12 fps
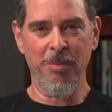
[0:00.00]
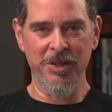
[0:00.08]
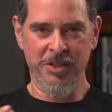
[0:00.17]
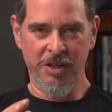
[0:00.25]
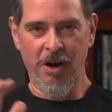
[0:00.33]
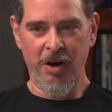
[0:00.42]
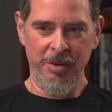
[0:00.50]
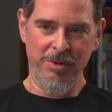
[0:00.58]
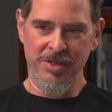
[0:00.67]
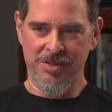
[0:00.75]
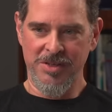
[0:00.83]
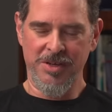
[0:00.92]
was the car that
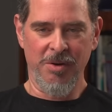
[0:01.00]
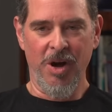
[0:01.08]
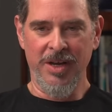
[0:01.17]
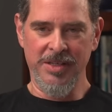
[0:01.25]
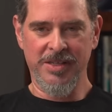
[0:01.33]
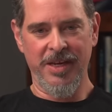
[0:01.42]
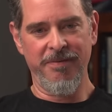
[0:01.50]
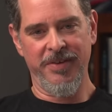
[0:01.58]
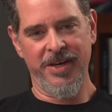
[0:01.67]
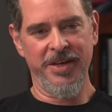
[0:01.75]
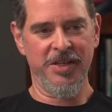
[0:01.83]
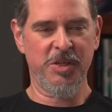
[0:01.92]
was, unsafe at
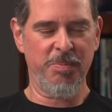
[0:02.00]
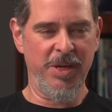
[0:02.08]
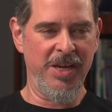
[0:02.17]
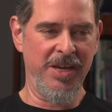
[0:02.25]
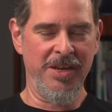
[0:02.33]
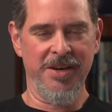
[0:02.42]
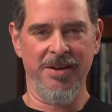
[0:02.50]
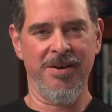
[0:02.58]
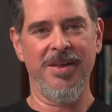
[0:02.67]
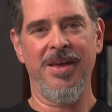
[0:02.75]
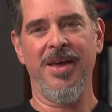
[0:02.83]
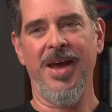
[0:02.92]
any speed, and
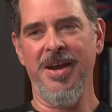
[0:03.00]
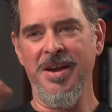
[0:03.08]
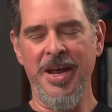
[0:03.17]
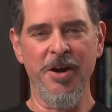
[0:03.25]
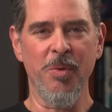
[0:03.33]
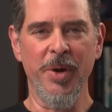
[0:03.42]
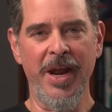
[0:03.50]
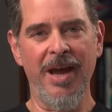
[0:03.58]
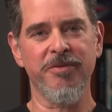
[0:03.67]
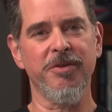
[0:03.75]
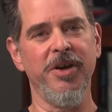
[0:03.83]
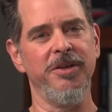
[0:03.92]
Nader went
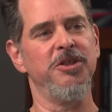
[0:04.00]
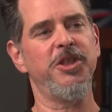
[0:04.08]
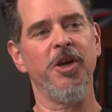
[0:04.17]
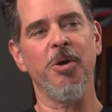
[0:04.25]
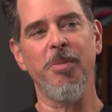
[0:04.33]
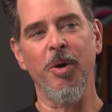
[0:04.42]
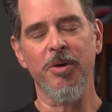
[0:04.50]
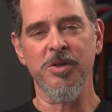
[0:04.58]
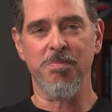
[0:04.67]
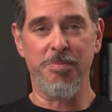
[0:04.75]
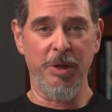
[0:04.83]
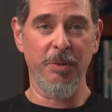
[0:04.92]
after it. And General Motors
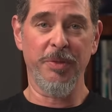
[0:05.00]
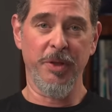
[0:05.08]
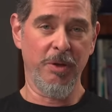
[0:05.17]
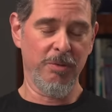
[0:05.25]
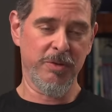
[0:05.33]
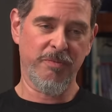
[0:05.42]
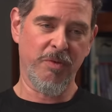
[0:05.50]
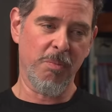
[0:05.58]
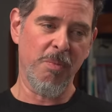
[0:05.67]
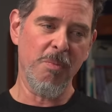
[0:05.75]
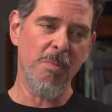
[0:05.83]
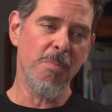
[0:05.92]
built those for
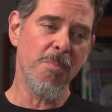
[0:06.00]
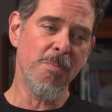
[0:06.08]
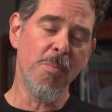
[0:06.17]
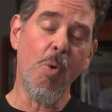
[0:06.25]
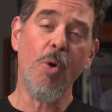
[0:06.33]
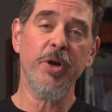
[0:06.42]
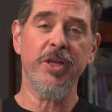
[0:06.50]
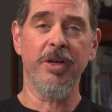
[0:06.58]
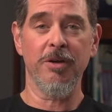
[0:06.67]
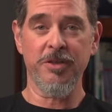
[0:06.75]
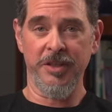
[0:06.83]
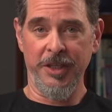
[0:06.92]
more
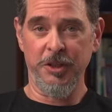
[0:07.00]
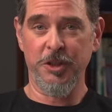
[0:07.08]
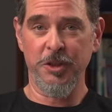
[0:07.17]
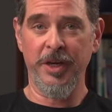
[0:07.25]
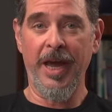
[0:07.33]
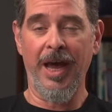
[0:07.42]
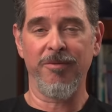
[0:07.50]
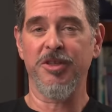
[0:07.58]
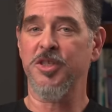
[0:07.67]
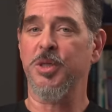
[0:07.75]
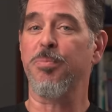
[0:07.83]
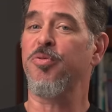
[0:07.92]
years than they should have
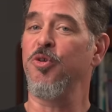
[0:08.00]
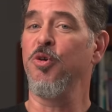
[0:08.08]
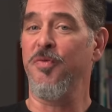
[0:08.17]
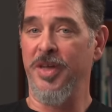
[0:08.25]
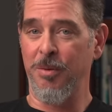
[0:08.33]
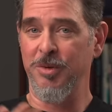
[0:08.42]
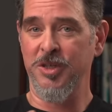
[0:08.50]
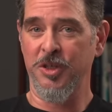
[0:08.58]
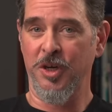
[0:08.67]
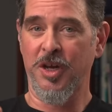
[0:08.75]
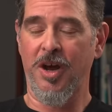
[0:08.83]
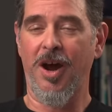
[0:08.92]
just to prove that it was a
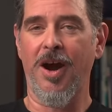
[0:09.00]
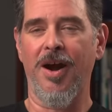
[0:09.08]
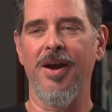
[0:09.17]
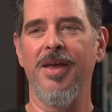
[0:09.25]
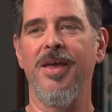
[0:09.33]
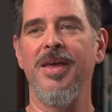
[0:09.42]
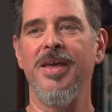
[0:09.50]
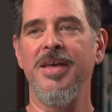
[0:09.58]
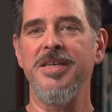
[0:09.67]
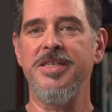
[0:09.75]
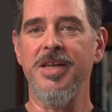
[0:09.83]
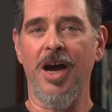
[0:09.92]
good car.
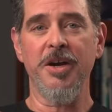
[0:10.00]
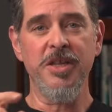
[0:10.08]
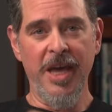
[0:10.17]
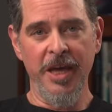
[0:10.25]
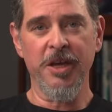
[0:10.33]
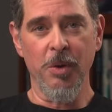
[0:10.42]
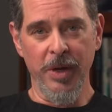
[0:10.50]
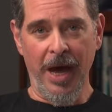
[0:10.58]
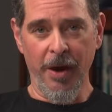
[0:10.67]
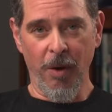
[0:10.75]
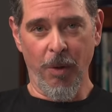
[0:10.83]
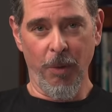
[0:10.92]
Don Yanko
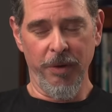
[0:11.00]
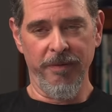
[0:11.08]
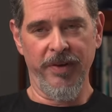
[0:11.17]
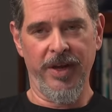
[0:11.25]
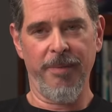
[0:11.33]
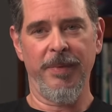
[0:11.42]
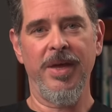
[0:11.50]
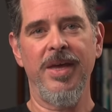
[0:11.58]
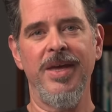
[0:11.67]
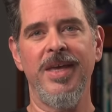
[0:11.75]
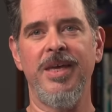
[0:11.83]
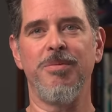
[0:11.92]
got a hold of him.
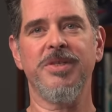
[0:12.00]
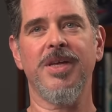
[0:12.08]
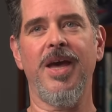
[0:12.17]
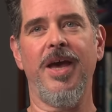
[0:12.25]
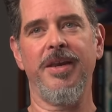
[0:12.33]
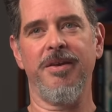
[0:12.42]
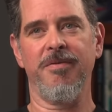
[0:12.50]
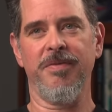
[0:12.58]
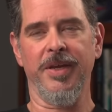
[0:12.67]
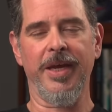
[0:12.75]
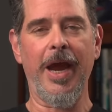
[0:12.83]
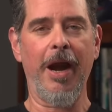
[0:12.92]
He was kind of
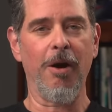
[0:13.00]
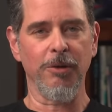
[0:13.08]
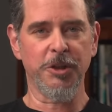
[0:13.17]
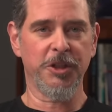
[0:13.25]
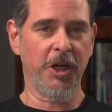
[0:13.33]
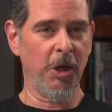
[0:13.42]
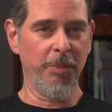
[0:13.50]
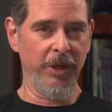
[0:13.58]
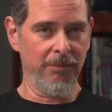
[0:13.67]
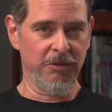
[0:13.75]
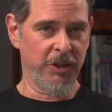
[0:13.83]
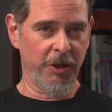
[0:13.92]
the Carroll Shelby
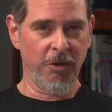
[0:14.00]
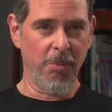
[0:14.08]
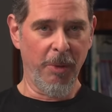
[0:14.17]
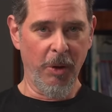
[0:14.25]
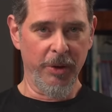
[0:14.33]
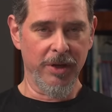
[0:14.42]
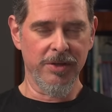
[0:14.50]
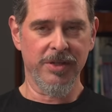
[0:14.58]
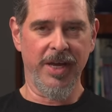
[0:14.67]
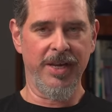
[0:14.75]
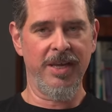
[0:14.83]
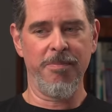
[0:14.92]
of General Motors,
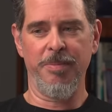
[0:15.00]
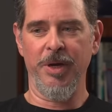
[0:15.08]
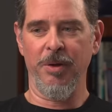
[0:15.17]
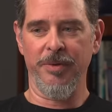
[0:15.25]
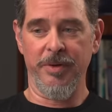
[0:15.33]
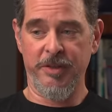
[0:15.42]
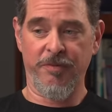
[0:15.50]
and he built, his